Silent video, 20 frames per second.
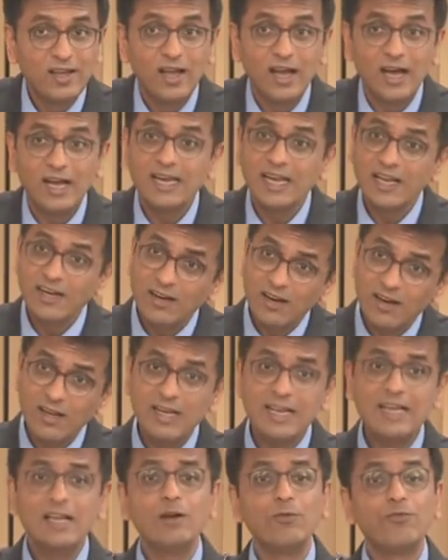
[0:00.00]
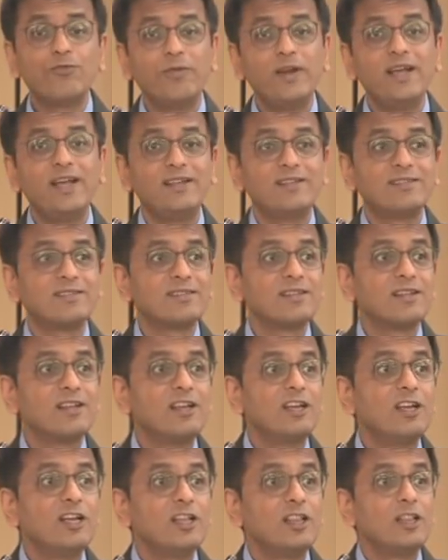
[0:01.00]
again in a legal phrase,
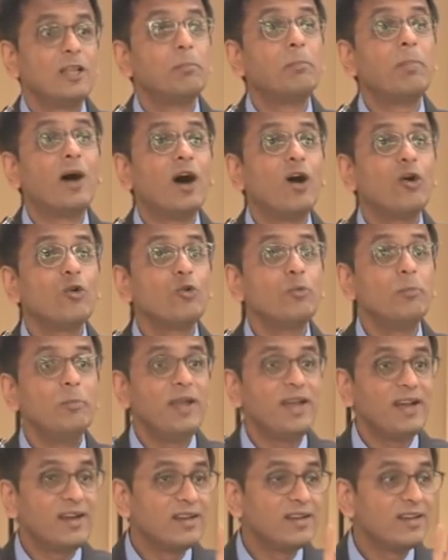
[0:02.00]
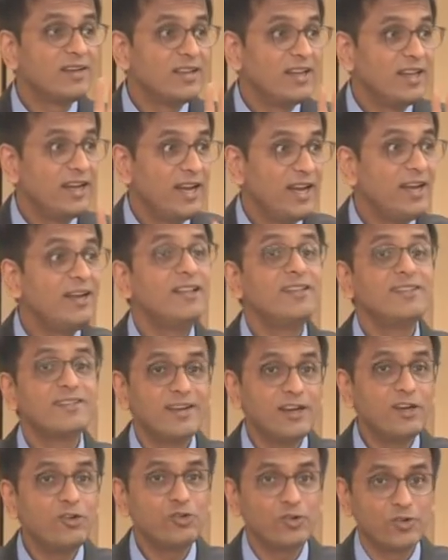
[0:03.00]
the power to make a
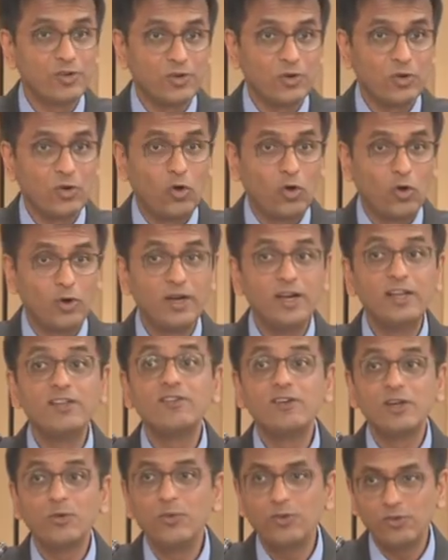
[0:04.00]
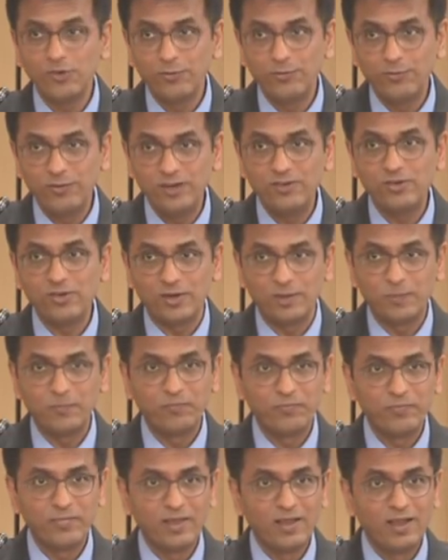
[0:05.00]
distinction or a distinguishing feature.
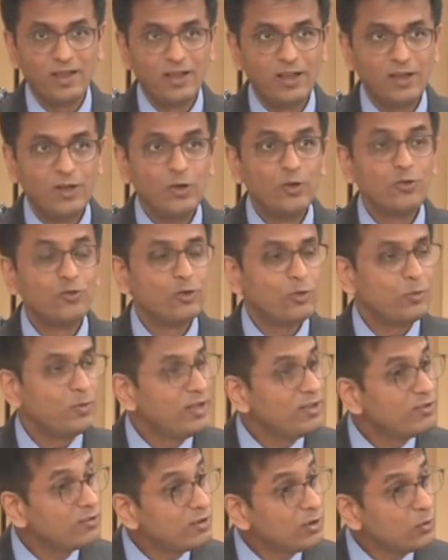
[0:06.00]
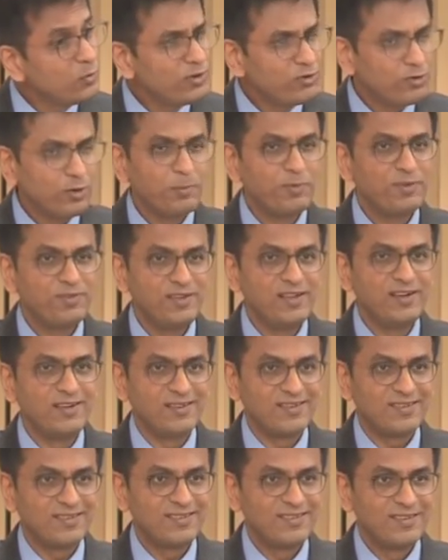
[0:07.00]
So you distinguish a
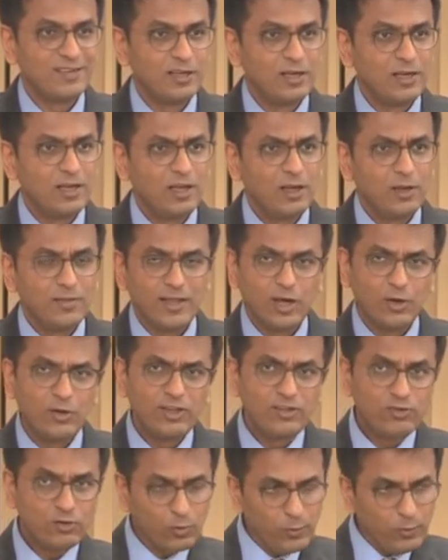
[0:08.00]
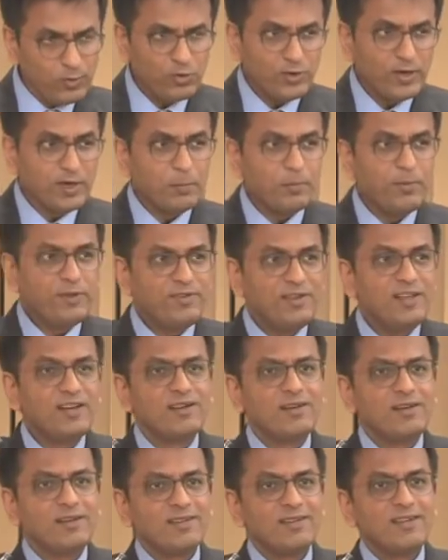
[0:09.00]
precedent now, distinguishing a
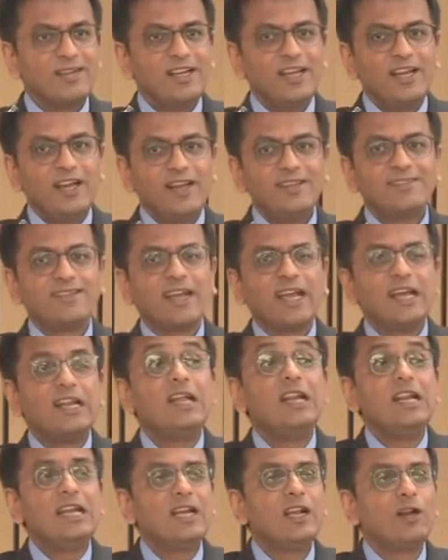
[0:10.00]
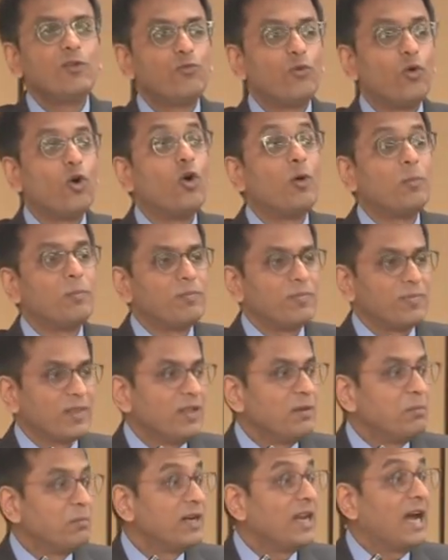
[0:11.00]
precedent is again a legal form,
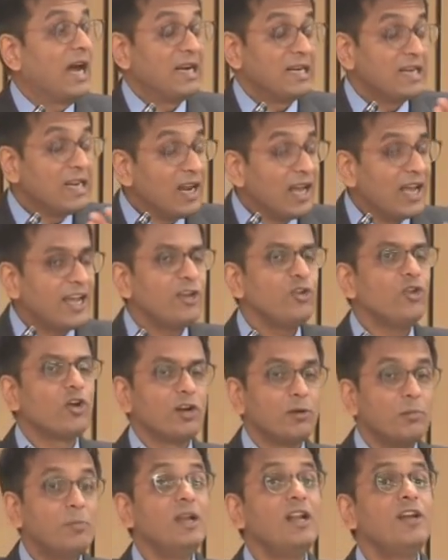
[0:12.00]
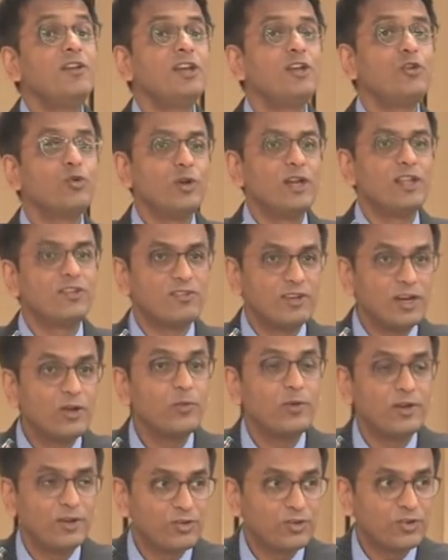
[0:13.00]
but underlying your ability to
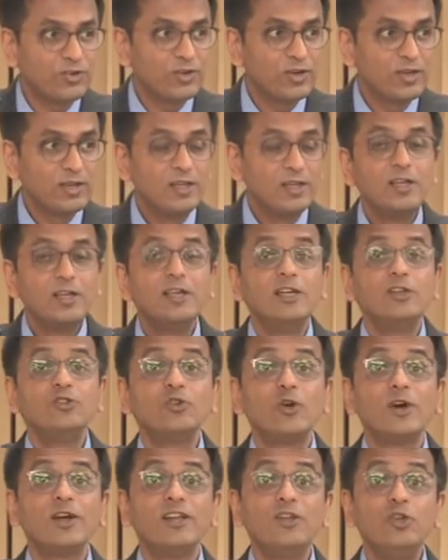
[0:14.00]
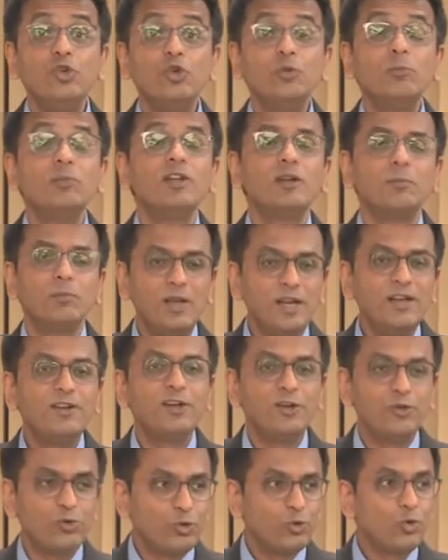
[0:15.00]
distinguish is your human
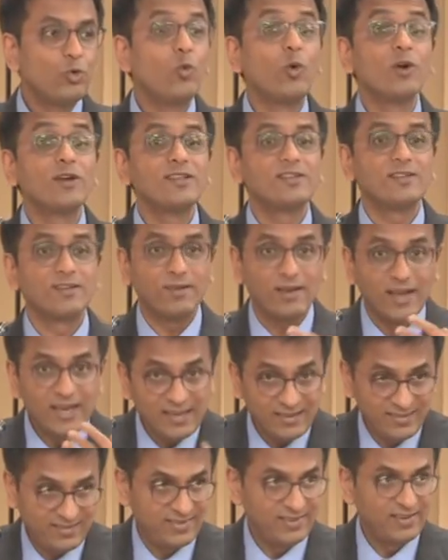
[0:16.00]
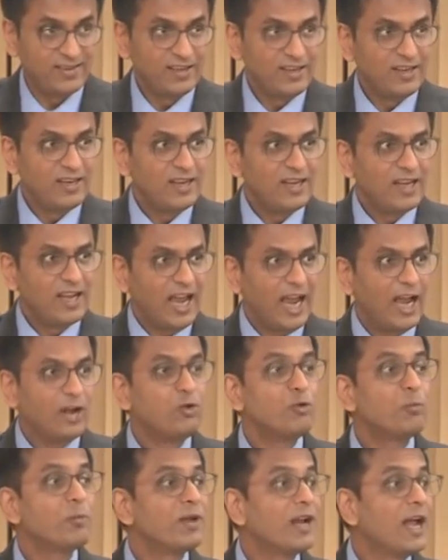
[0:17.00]
ability to do what is right
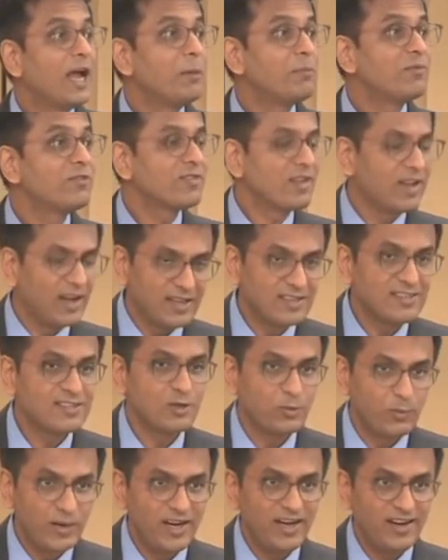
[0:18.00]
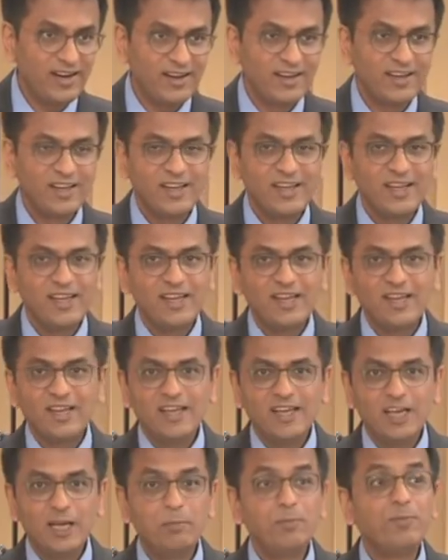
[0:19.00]
and to perhaps cast away
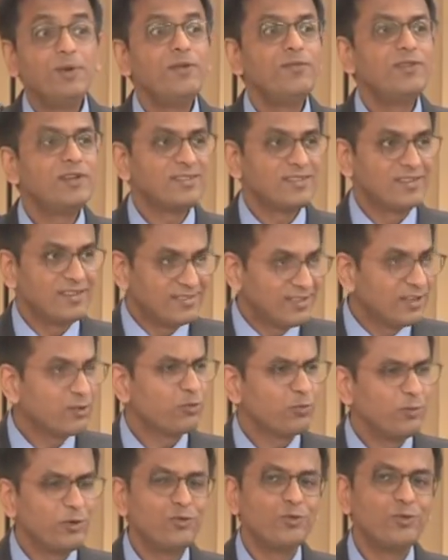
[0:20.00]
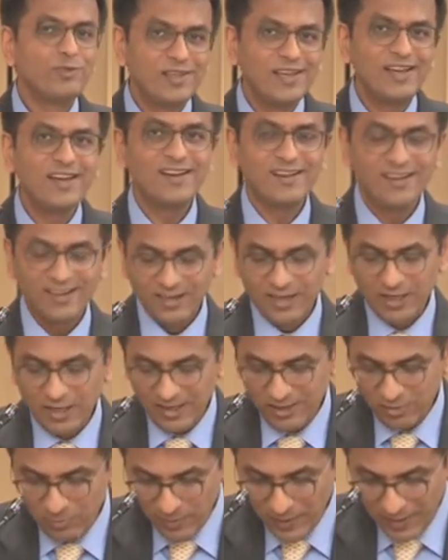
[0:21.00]
a previous decision which you think
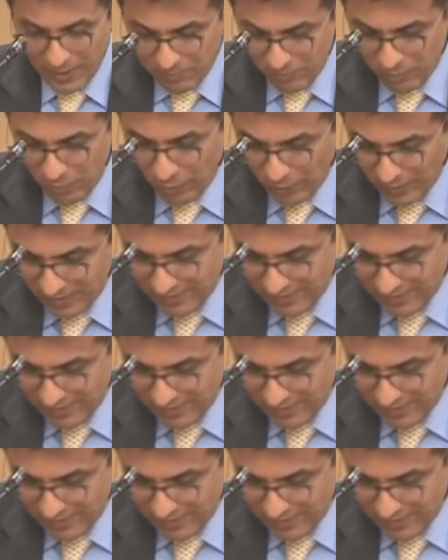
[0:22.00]
is perhaps not